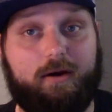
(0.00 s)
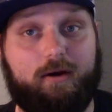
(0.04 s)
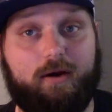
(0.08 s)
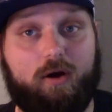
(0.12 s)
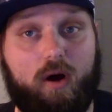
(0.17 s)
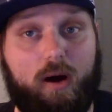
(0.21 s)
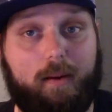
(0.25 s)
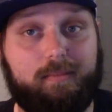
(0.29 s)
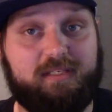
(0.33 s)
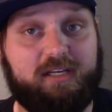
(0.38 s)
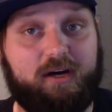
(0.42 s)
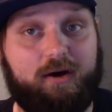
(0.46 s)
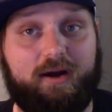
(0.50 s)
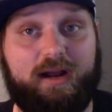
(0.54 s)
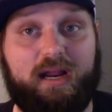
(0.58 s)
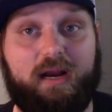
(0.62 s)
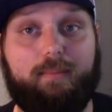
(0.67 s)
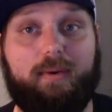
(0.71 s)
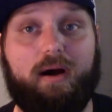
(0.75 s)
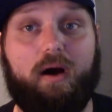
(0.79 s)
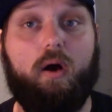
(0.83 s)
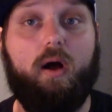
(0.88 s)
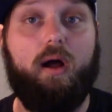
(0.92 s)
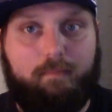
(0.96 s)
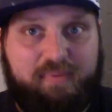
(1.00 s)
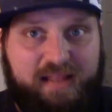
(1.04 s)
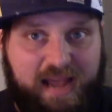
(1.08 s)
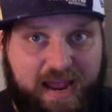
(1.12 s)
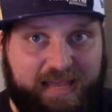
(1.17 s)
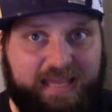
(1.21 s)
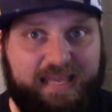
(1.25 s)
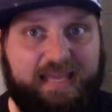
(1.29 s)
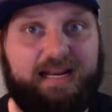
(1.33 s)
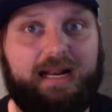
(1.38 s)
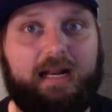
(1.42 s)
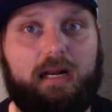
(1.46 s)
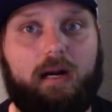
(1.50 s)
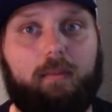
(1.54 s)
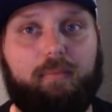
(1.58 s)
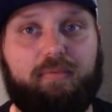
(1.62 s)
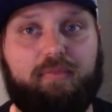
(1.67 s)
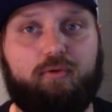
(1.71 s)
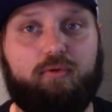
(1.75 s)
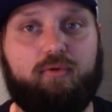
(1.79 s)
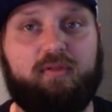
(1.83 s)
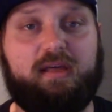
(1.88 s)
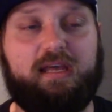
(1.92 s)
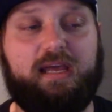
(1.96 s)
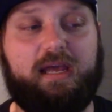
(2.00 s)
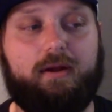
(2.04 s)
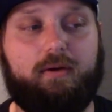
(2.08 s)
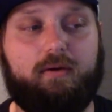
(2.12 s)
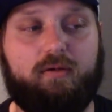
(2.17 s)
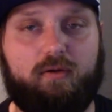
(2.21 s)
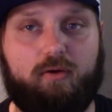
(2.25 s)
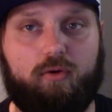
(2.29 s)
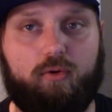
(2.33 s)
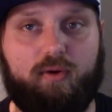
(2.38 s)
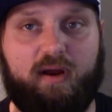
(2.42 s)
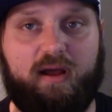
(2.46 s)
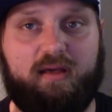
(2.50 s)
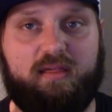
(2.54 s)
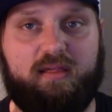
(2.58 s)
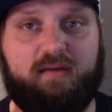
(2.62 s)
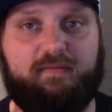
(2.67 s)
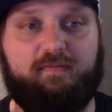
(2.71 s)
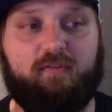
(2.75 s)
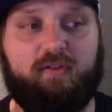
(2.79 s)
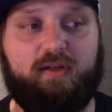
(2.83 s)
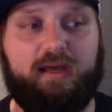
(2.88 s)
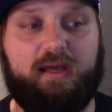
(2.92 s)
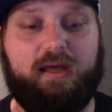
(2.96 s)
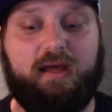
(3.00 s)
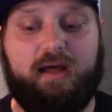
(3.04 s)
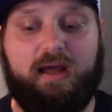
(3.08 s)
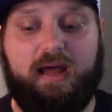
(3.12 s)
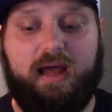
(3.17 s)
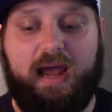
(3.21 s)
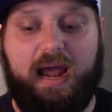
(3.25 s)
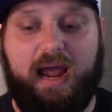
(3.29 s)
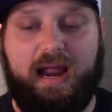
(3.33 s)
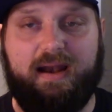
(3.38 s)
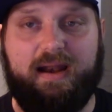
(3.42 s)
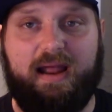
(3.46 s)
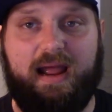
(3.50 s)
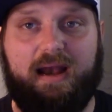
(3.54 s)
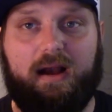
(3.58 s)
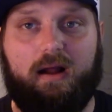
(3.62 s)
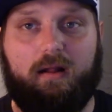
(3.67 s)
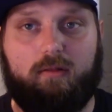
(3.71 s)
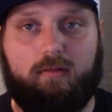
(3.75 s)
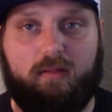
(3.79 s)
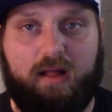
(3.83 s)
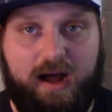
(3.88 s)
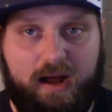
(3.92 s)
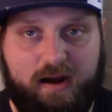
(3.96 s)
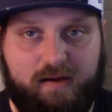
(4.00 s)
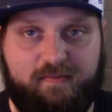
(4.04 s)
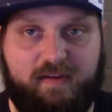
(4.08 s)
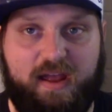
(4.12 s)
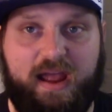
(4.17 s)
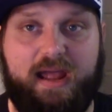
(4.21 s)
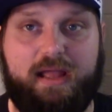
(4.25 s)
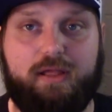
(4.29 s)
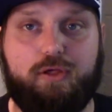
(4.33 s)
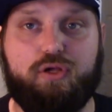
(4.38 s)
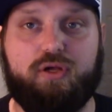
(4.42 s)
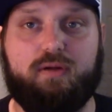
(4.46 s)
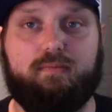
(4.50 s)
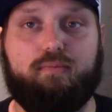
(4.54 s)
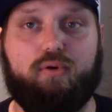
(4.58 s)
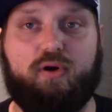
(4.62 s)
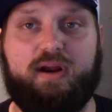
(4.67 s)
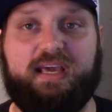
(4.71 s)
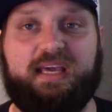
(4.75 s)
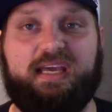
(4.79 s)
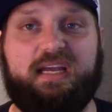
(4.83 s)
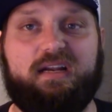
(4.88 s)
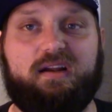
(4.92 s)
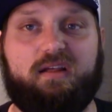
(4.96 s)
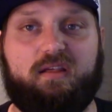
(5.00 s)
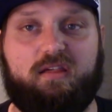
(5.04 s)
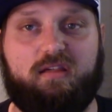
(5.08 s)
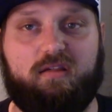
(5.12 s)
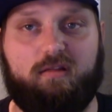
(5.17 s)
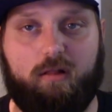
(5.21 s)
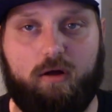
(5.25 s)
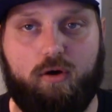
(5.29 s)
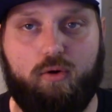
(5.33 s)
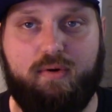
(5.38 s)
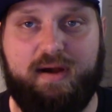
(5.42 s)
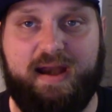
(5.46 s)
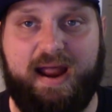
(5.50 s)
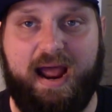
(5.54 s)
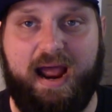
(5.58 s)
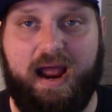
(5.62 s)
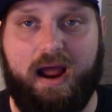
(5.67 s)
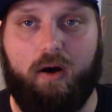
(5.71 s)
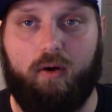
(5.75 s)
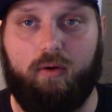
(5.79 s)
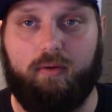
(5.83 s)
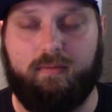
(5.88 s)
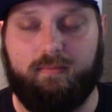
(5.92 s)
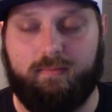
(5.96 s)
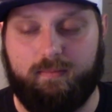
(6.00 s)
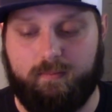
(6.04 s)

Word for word: No, I'm talking about taking it up through the gears aggressively and then a lot of engine braking to slow down.